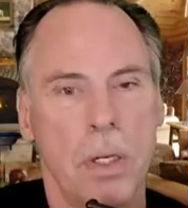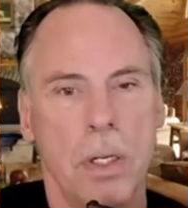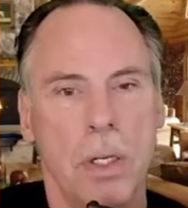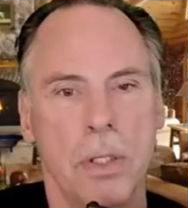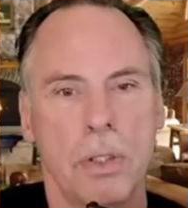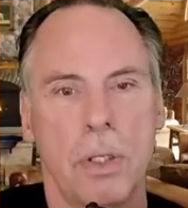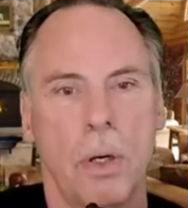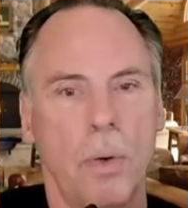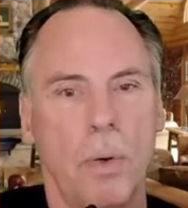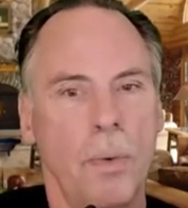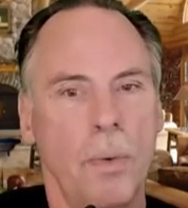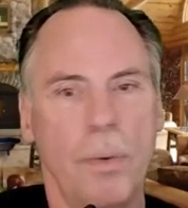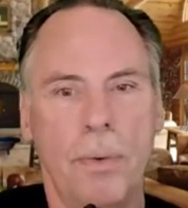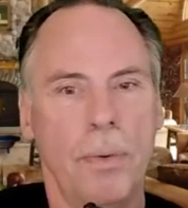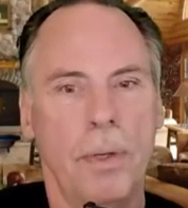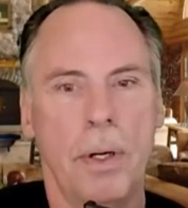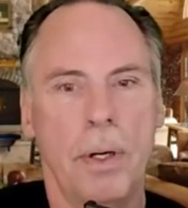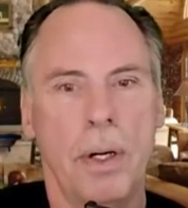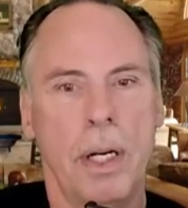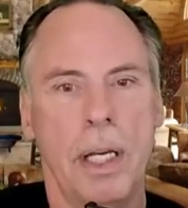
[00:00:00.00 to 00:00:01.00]
So
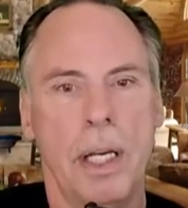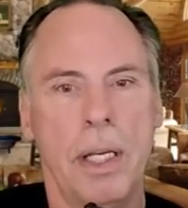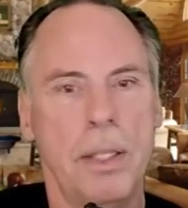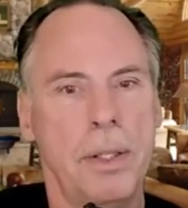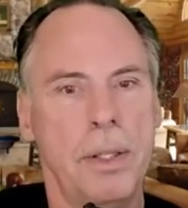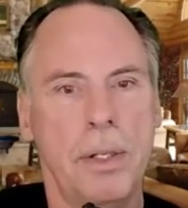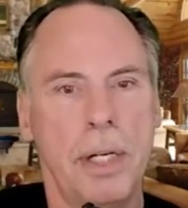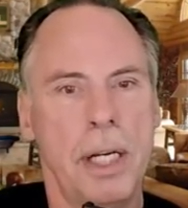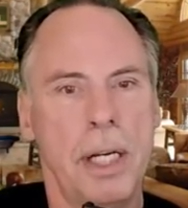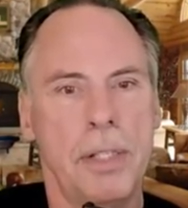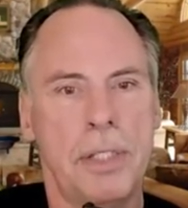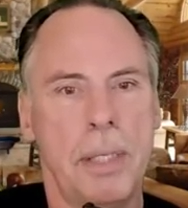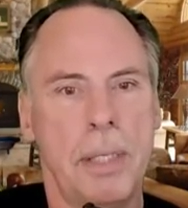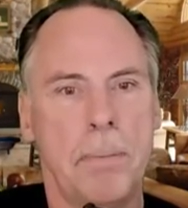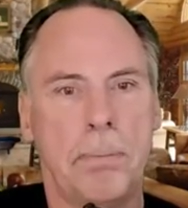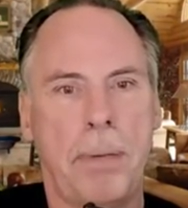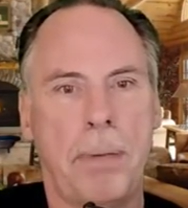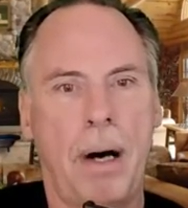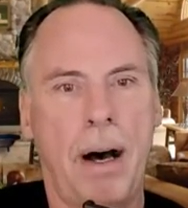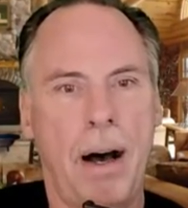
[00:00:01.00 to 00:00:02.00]
it's
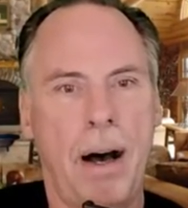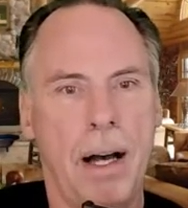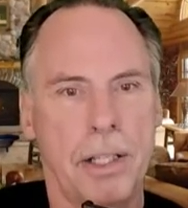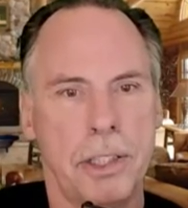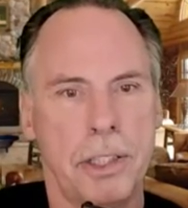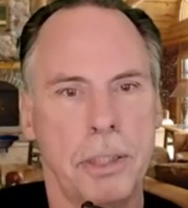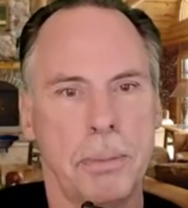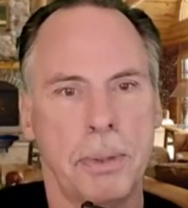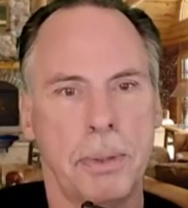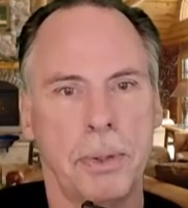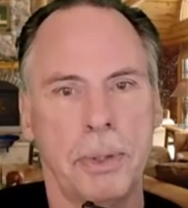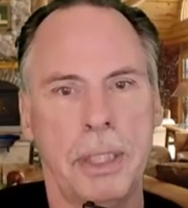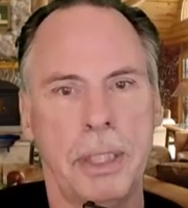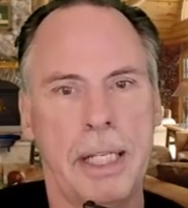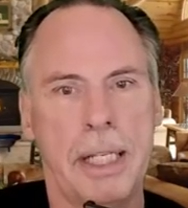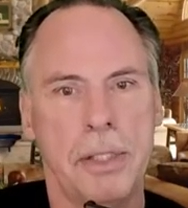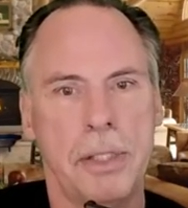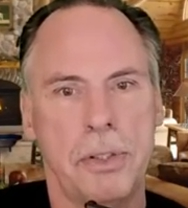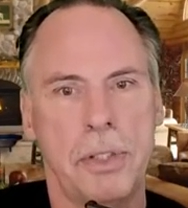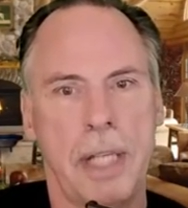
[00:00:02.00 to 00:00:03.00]
impossible to
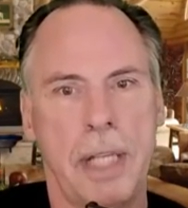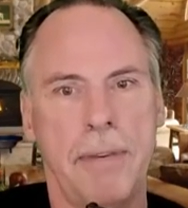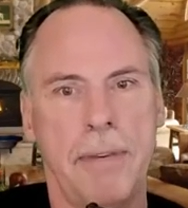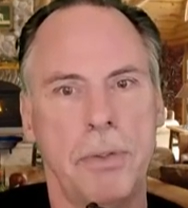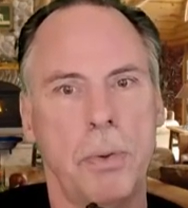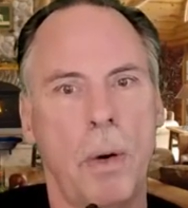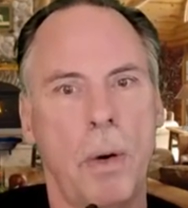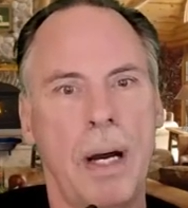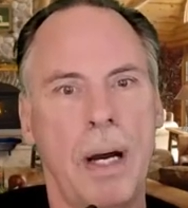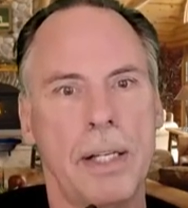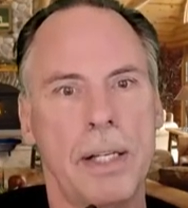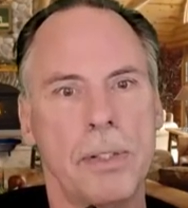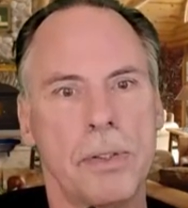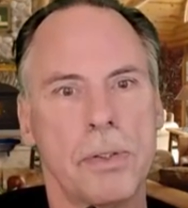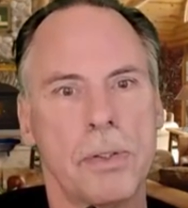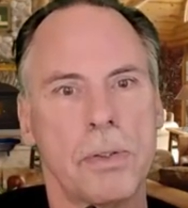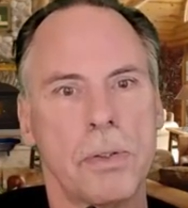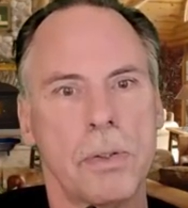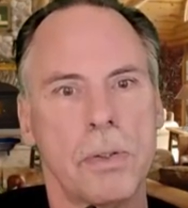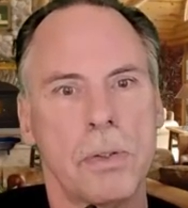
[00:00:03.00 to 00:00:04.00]
get saved
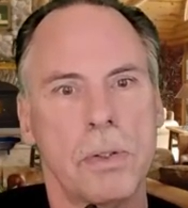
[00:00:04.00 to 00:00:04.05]
twice.